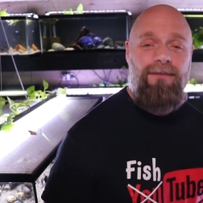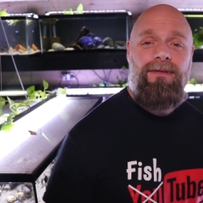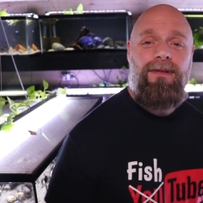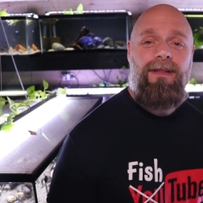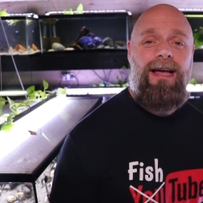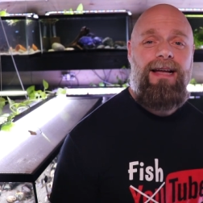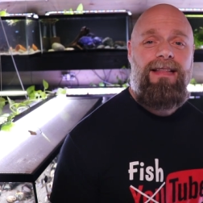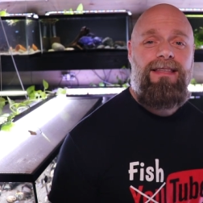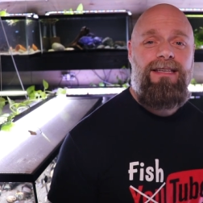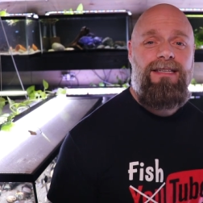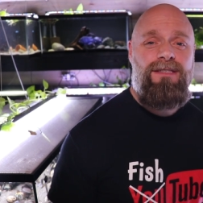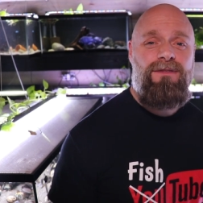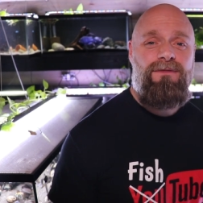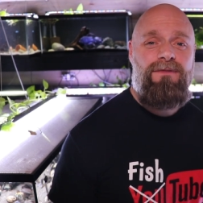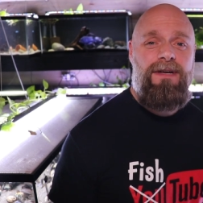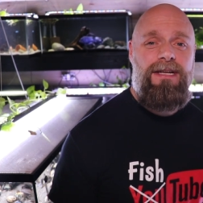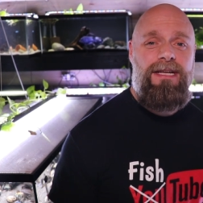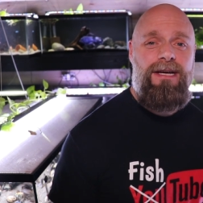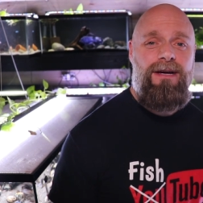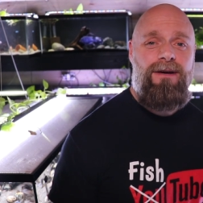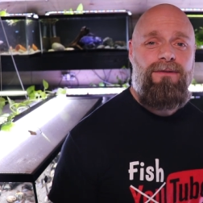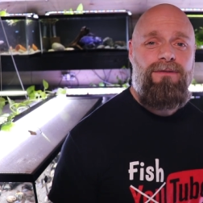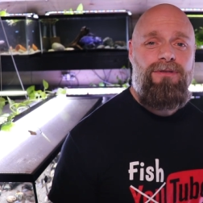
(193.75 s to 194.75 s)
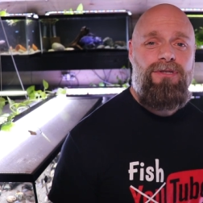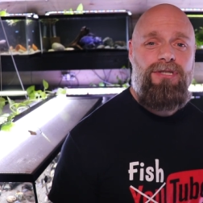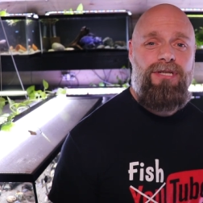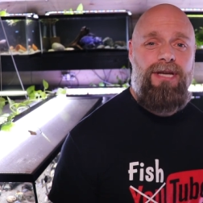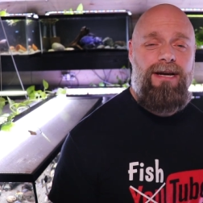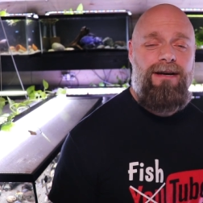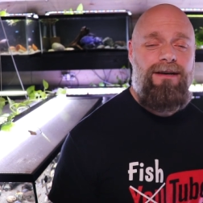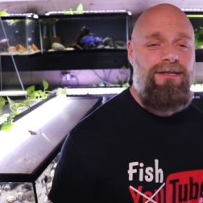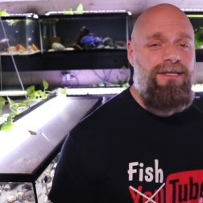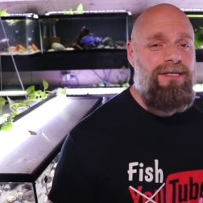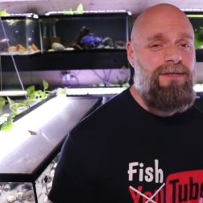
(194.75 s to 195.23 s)
If you like this video,
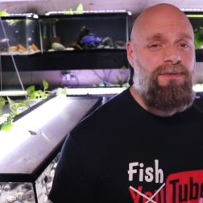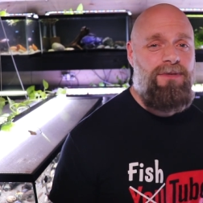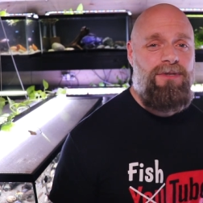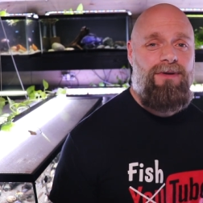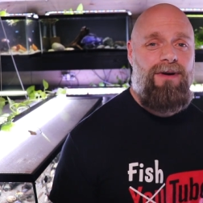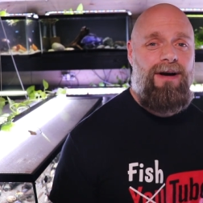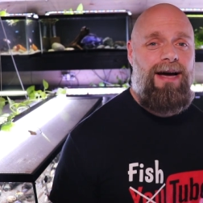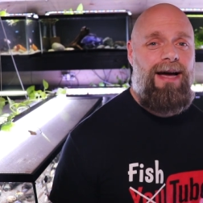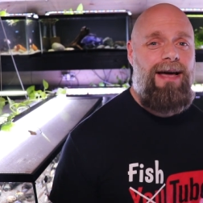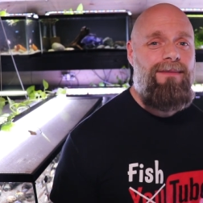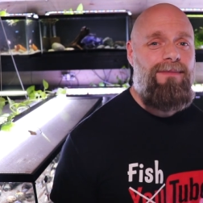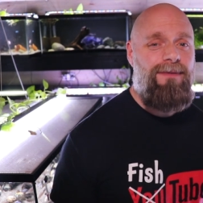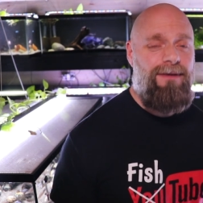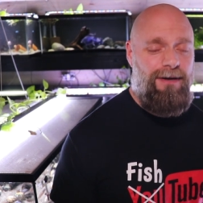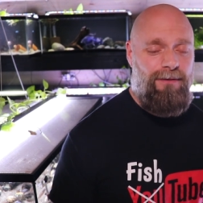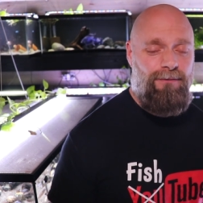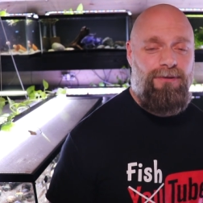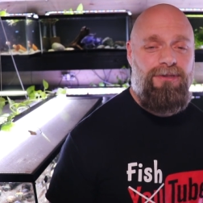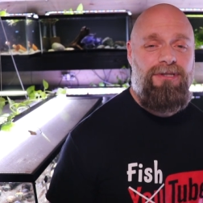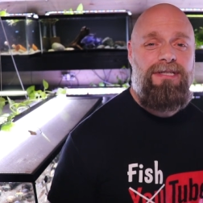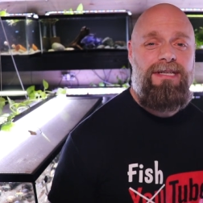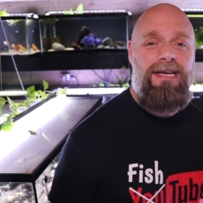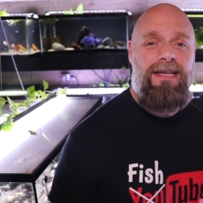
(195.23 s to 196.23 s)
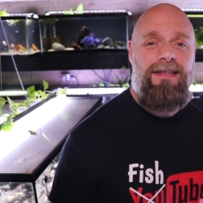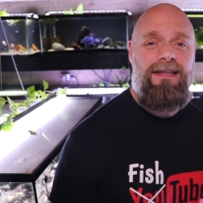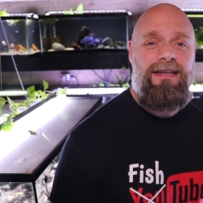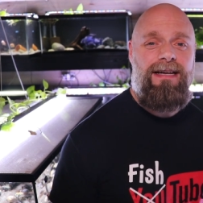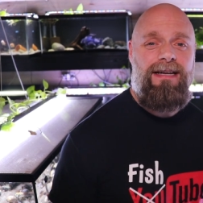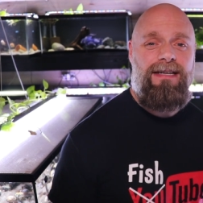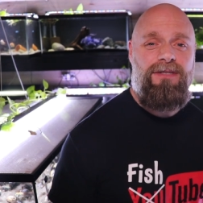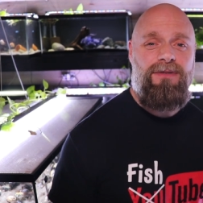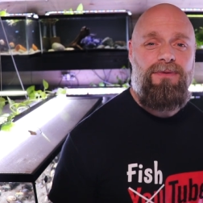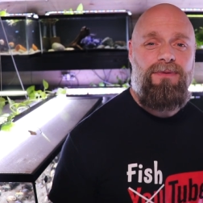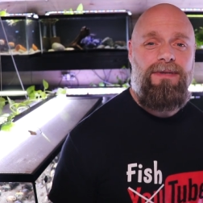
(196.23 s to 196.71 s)
share, subscribe, and we'll see you in
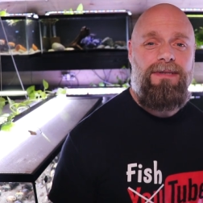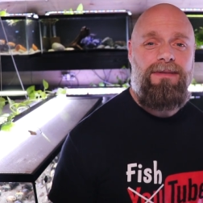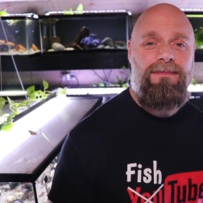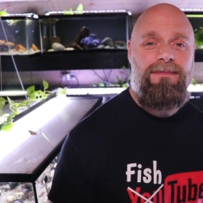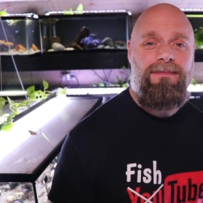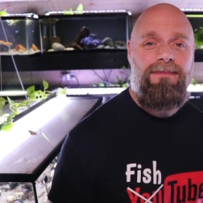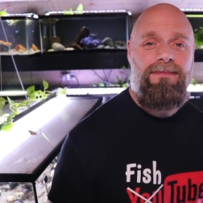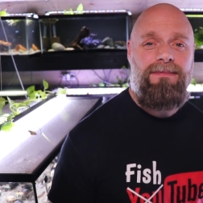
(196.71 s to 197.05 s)
the next one.